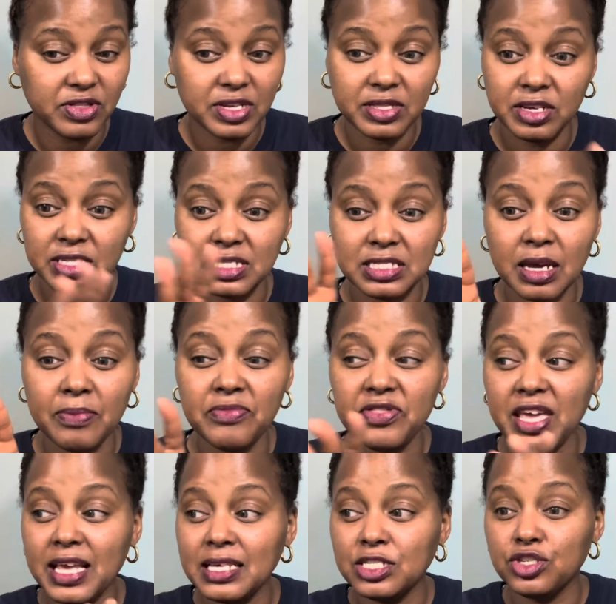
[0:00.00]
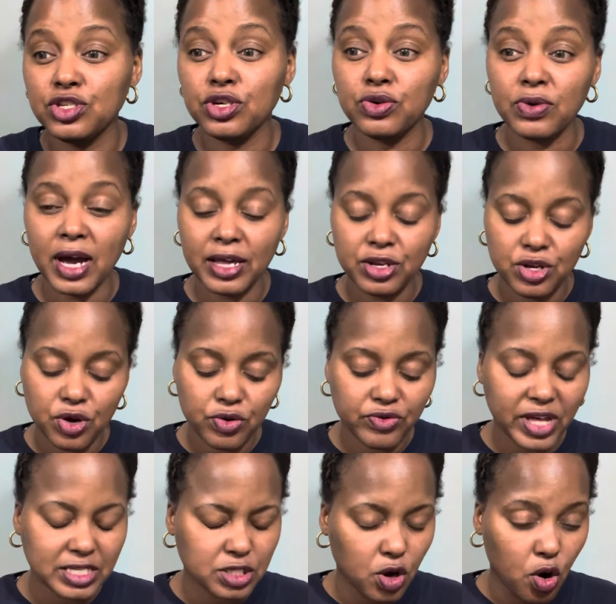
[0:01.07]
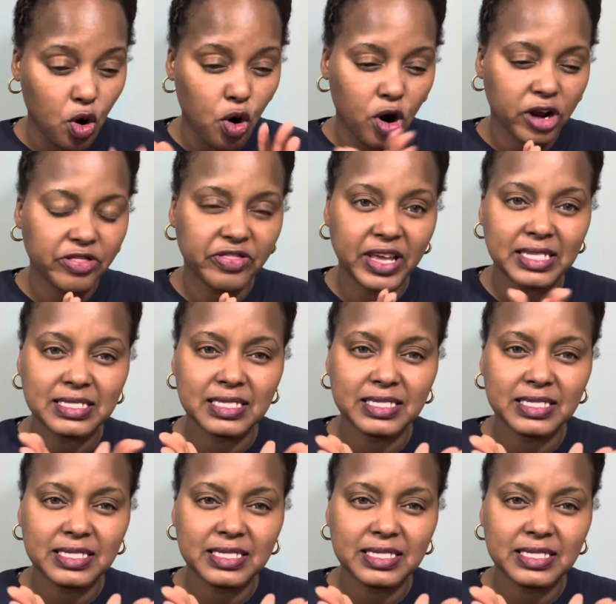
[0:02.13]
There's some things, you know, I know that's a hard thing to